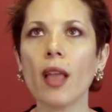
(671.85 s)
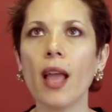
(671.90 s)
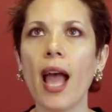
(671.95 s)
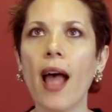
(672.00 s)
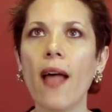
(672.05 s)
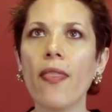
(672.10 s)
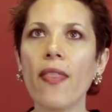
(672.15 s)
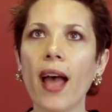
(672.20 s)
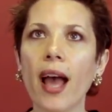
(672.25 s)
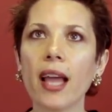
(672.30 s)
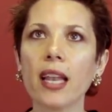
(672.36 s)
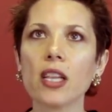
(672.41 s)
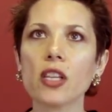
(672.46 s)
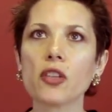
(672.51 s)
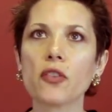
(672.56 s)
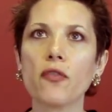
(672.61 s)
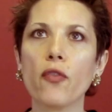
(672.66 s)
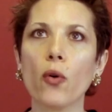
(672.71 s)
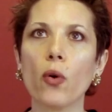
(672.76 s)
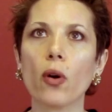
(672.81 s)
And that
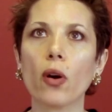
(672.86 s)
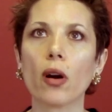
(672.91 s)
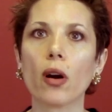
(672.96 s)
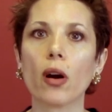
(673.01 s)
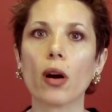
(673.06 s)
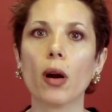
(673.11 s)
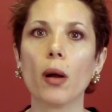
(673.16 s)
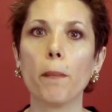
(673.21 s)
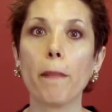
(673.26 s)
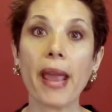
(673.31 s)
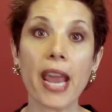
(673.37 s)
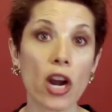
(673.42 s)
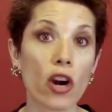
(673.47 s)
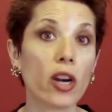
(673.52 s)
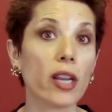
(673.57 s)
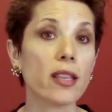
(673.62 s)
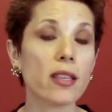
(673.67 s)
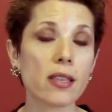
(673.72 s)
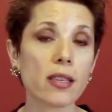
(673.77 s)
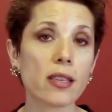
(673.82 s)
is for
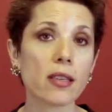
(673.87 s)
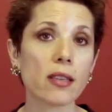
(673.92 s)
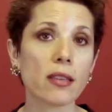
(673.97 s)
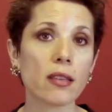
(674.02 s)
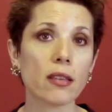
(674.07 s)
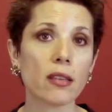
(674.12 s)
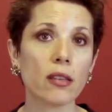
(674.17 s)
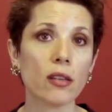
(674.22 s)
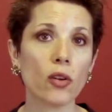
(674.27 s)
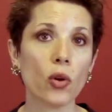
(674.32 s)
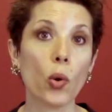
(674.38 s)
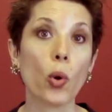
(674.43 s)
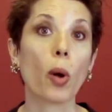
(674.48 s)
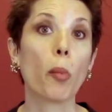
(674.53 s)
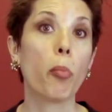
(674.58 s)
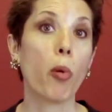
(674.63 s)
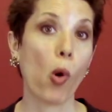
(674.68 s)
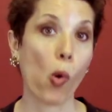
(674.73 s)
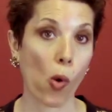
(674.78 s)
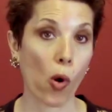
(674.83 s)
parents who are
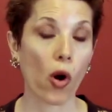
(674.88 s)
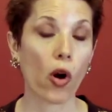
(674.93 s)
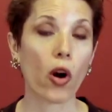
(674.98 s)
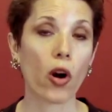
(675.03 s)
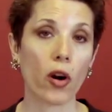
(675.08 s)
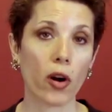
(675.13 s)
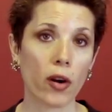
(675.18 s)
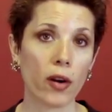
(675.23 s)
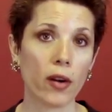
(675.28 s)
poor